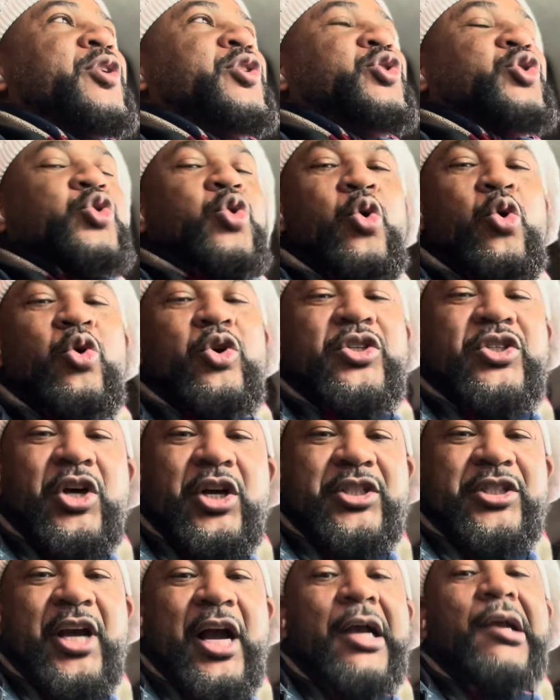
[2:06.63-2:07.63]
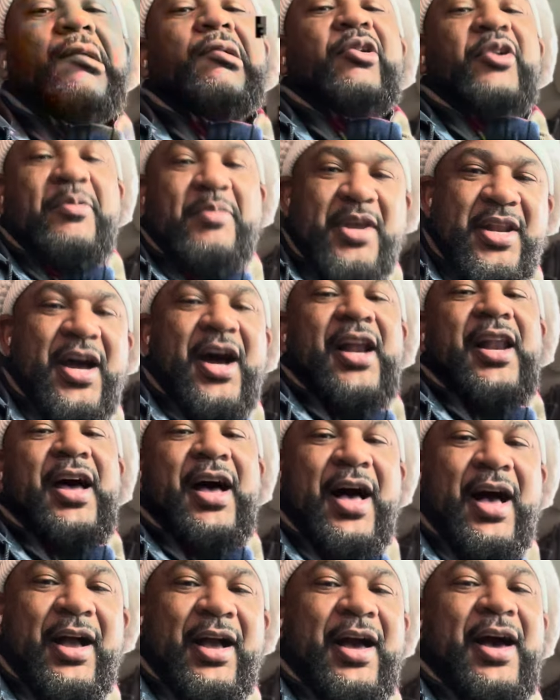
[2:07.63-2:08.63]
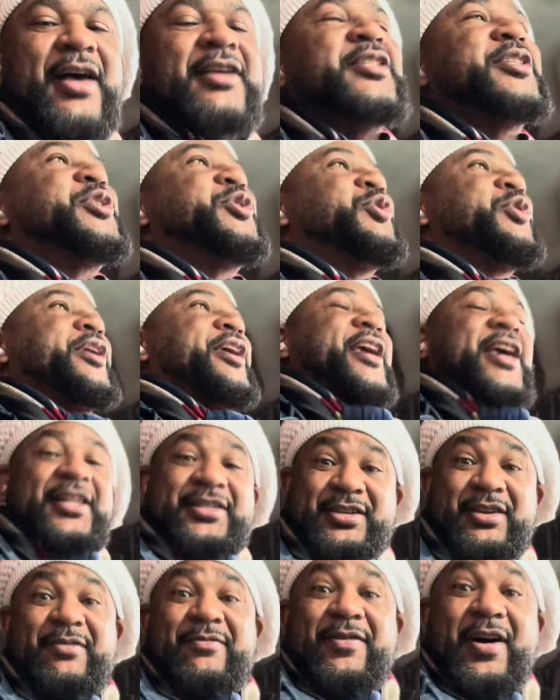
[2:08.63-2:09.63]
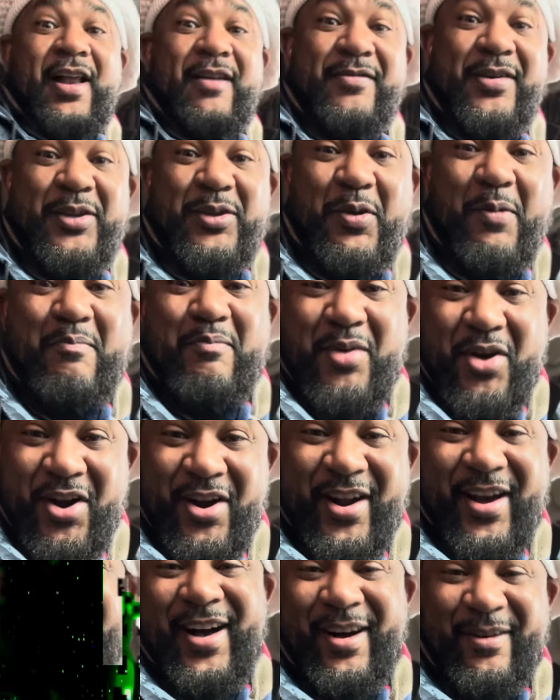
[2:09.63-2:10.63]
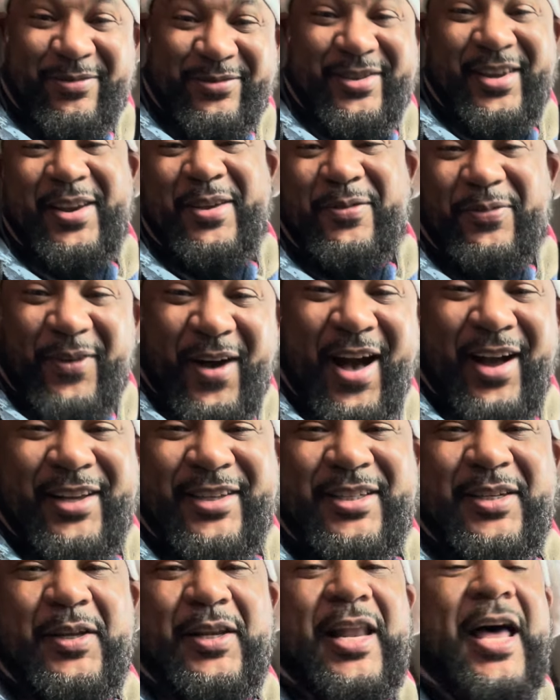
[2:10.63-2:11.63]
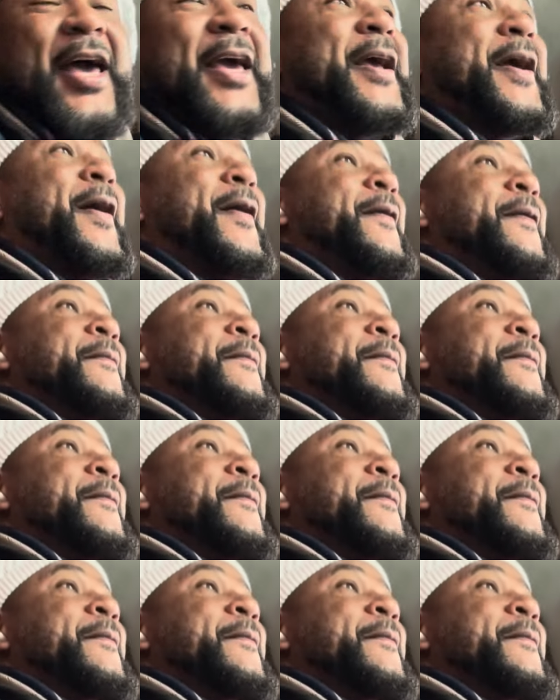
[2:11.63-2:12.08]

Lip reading: do such a criminal act as to get involved into murder after the fact? Like,